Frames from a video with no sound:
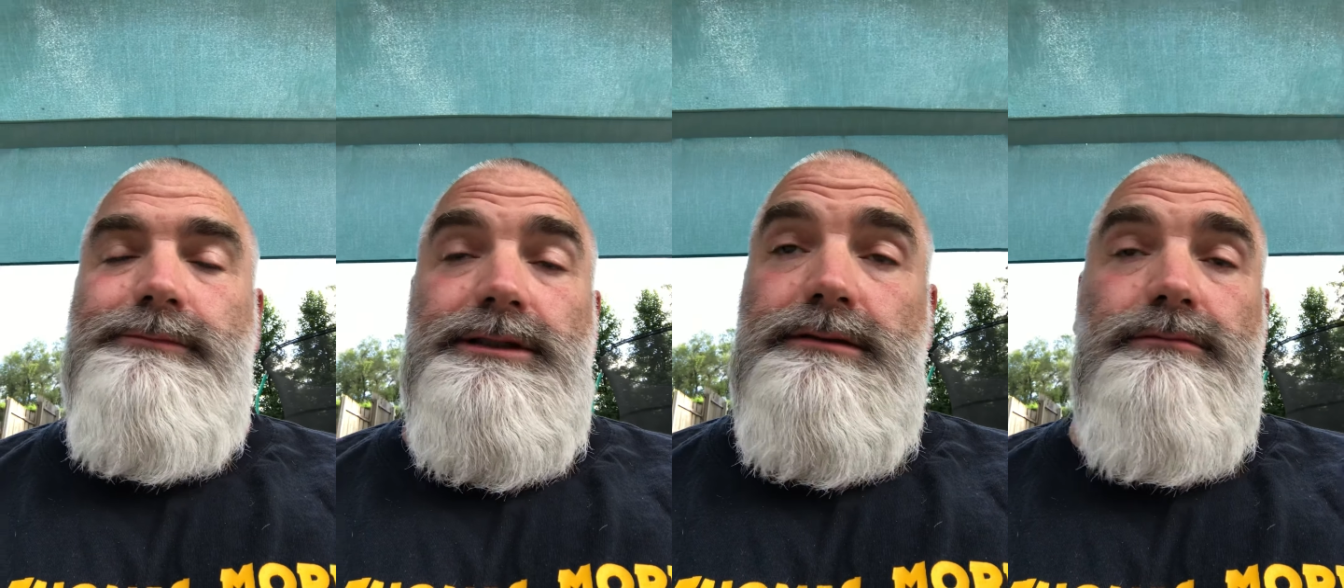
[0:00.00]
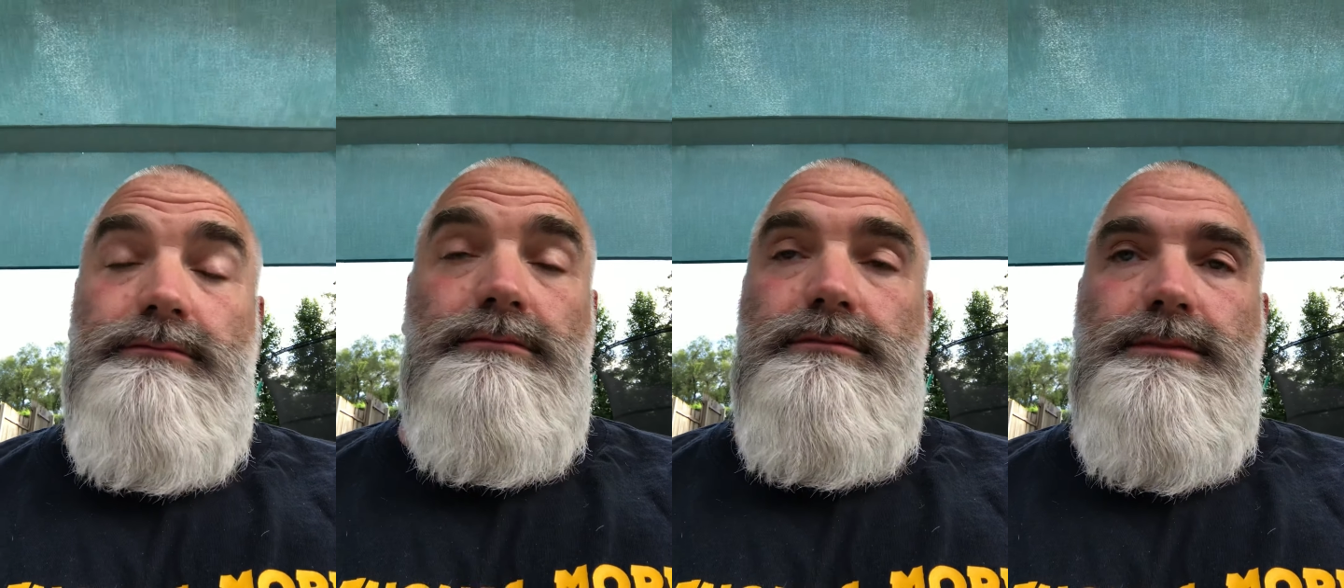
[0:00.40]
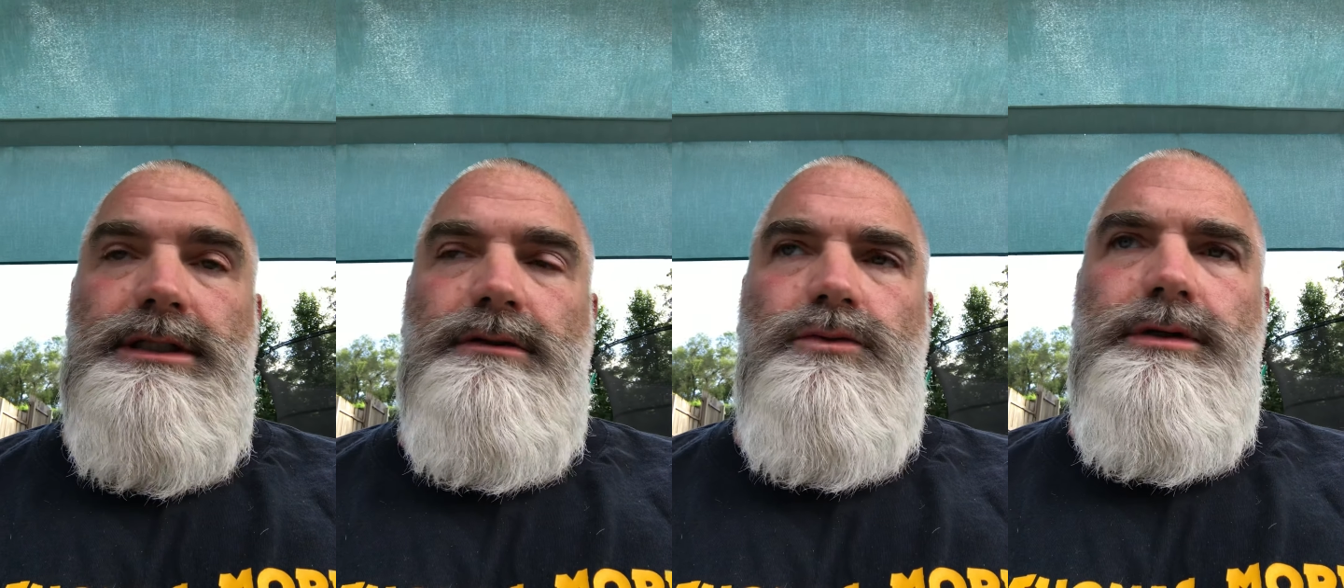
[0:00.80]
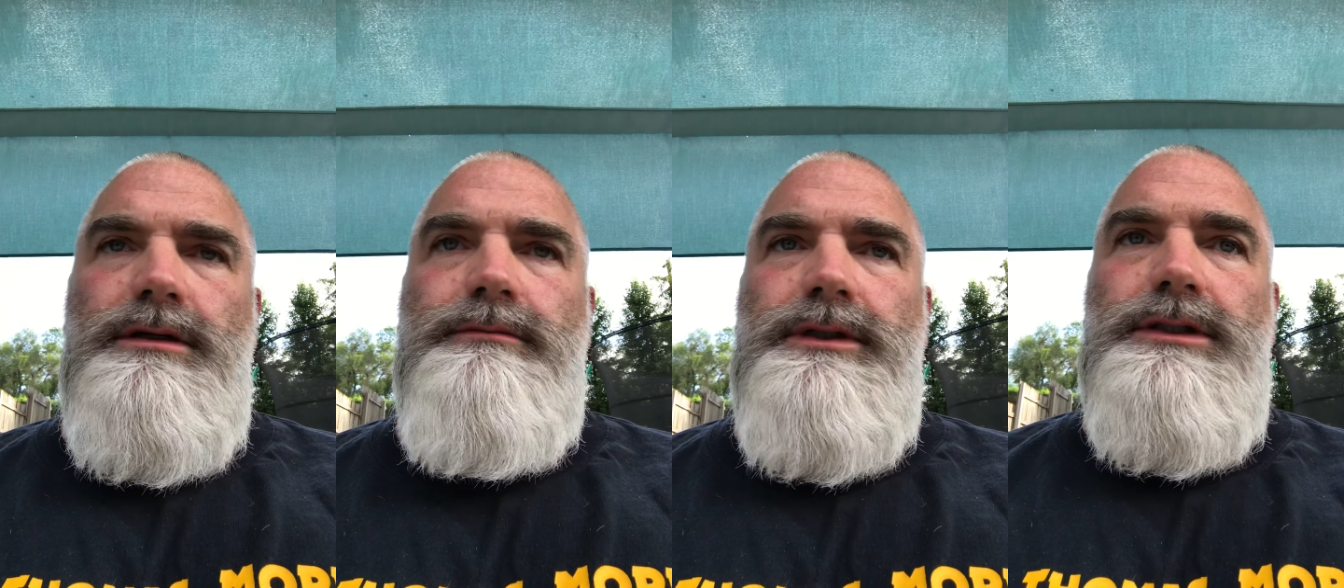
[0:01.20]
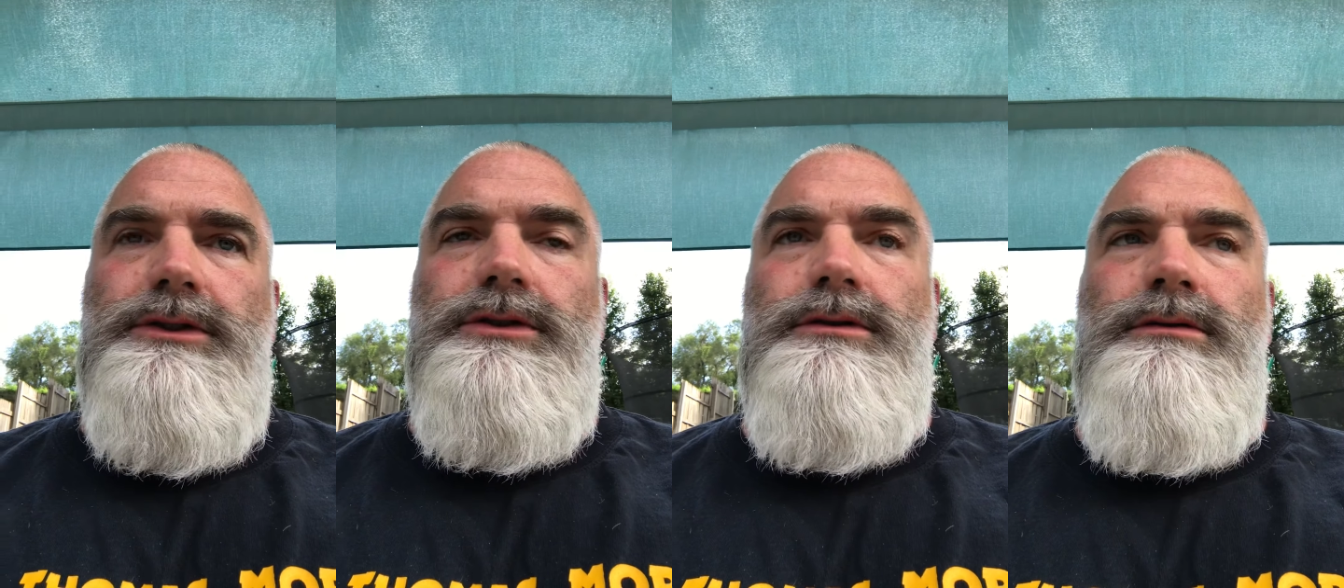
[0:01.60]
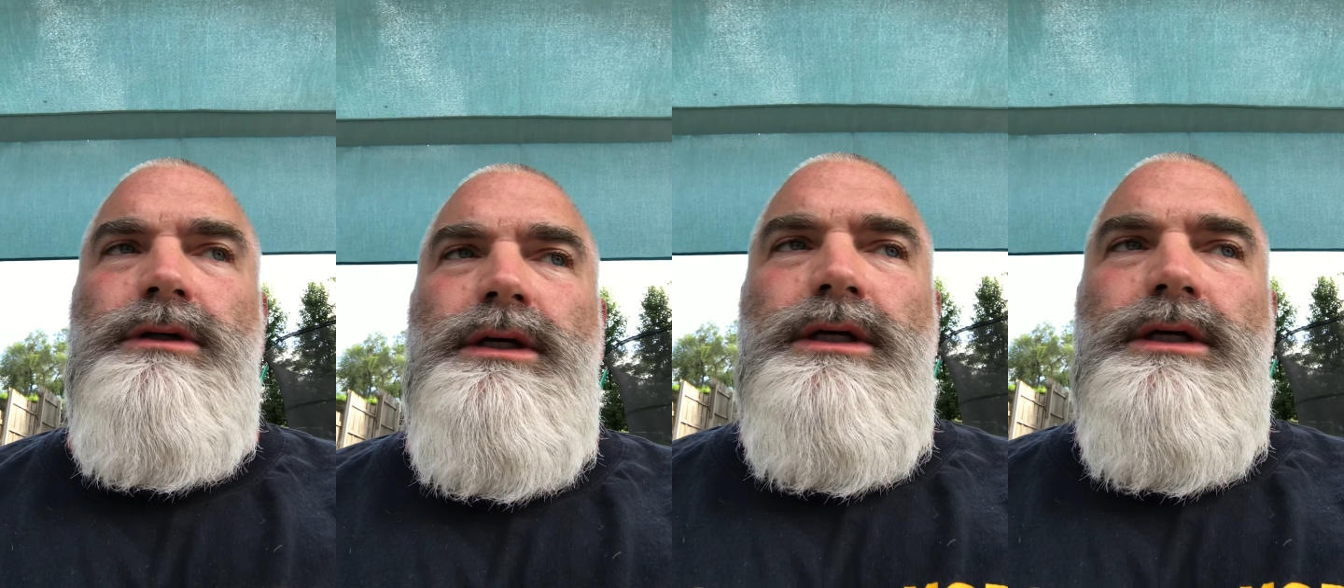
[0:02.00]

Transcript: which sounds weird, but it's true.